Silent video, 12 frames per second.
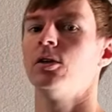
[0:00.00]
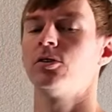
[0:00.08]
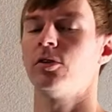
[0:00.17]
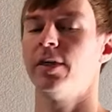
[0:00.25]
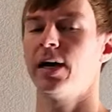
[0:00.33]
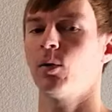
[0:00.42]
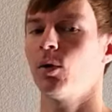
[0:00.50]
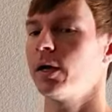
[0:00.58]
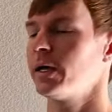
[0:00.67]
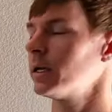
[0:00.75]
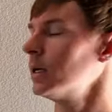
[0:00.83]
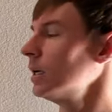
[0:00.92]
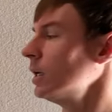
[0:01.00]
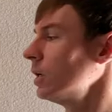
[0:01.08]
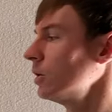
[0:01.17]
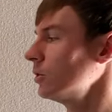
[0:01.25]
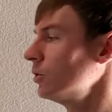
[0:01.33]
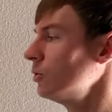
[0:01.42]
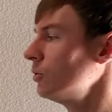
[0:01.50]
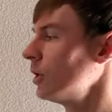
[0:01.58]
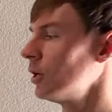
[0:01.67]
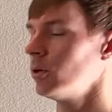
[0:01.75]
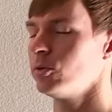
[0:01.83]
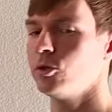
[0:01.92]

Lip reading: So that way, you know,